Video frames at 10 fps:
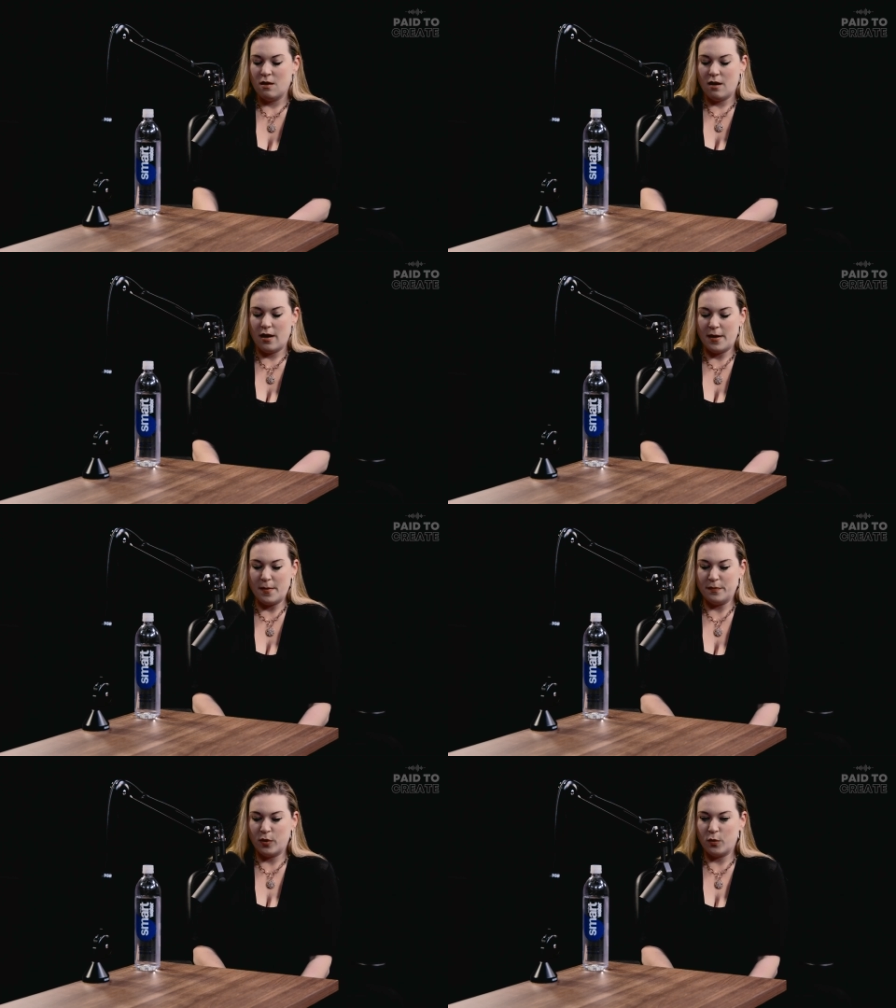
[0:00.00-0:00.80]

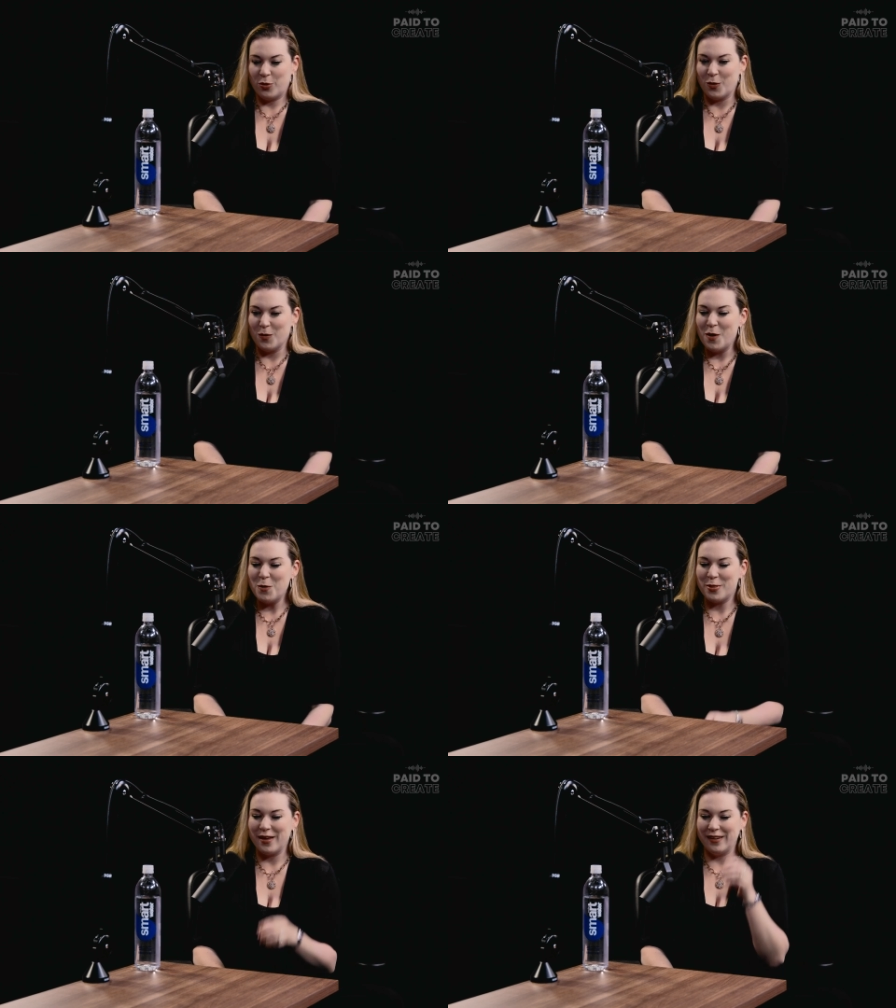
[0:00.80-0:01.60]
Um, but with the
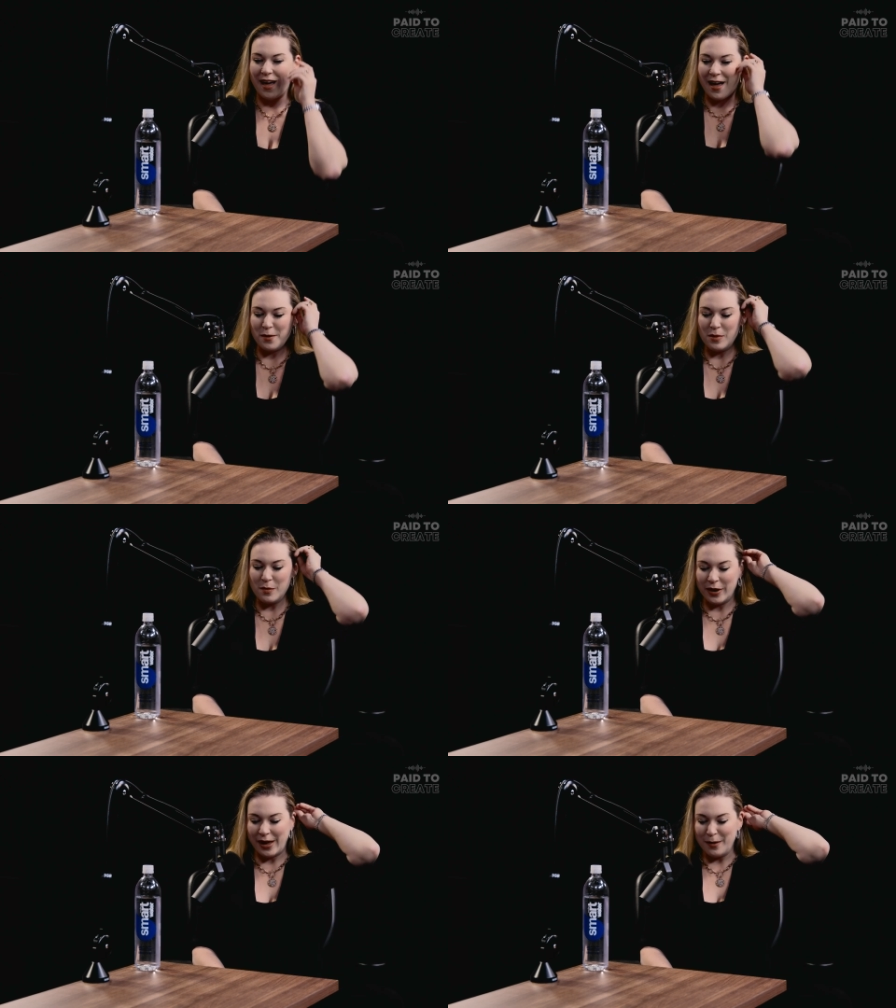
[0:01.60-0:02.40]
remote thing, yeah, I remember
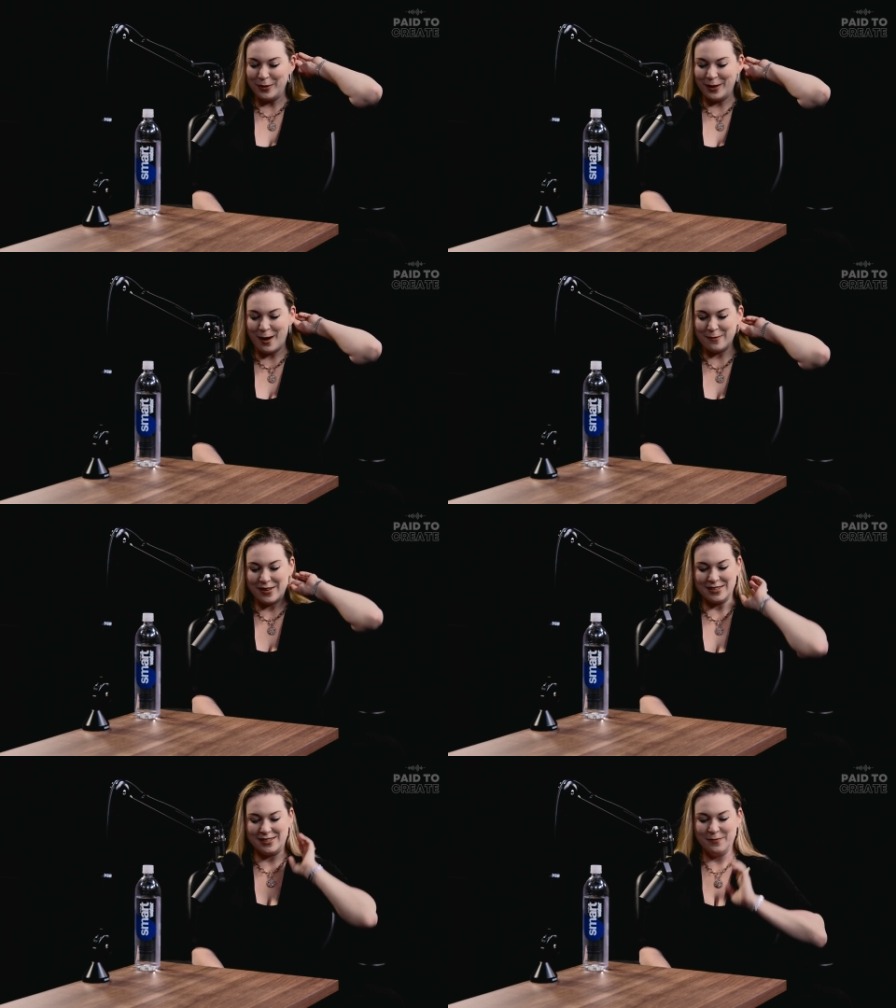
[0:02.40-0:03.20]
I came to the
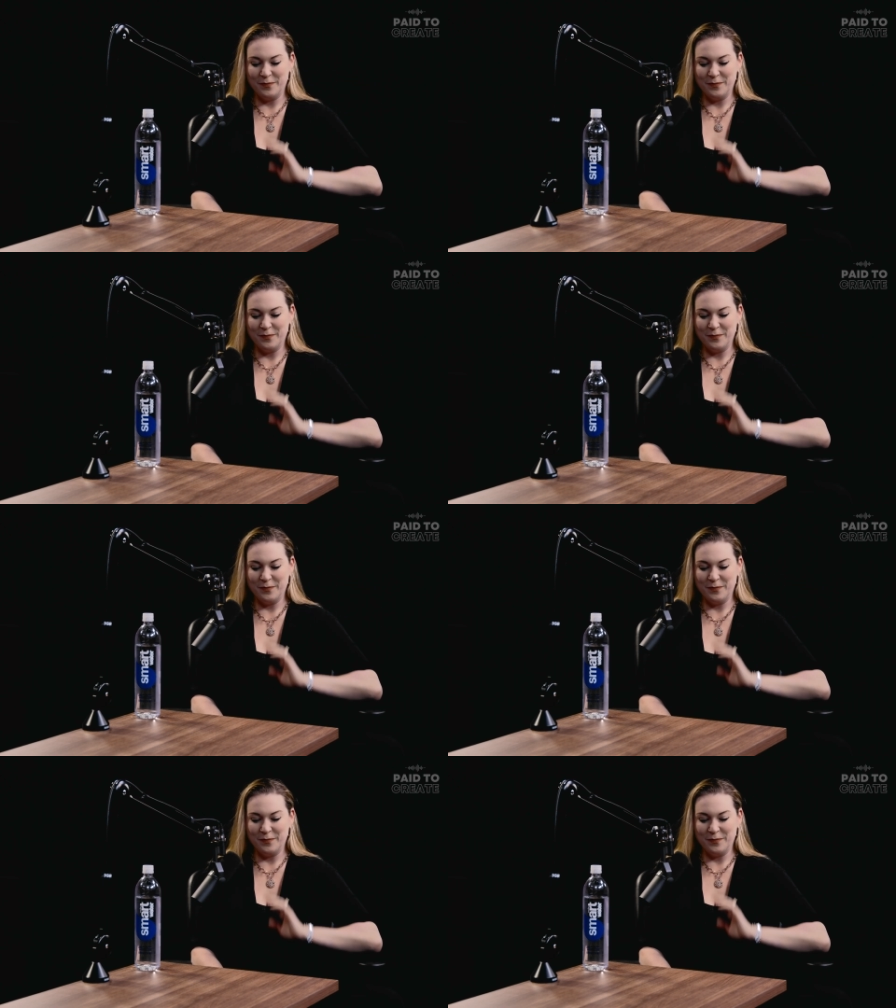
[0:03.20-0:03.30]
office